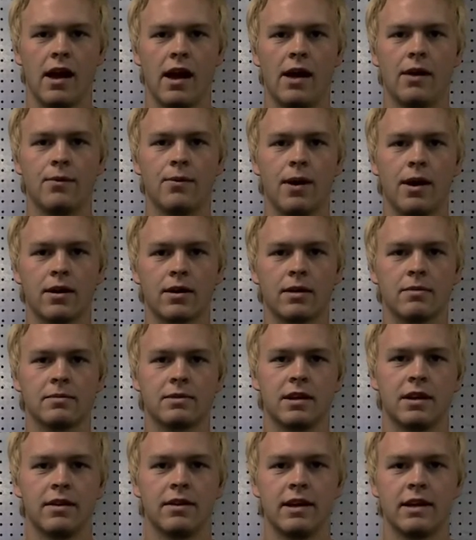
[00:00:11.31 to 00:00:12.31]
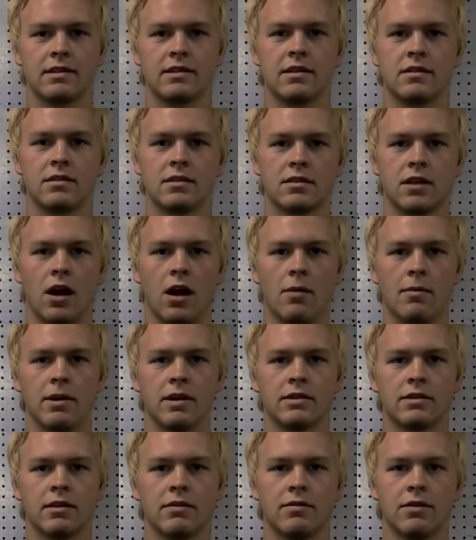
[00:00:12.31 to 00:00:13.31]
and welcome to this
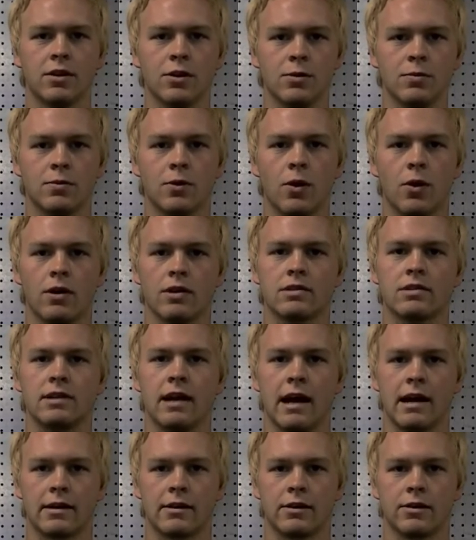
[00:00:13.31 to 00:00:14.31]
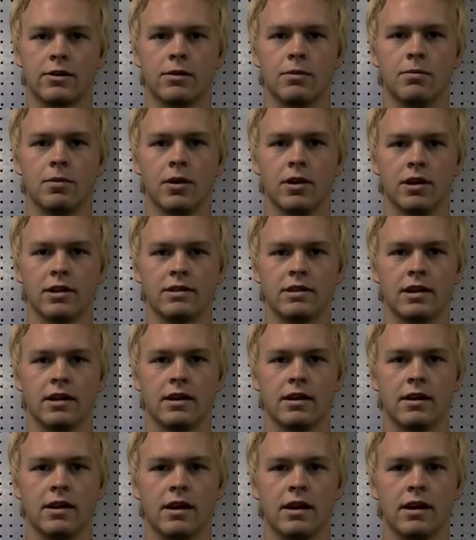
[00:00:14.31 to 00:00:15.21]
installment of Lubecore's Technical Bulletin.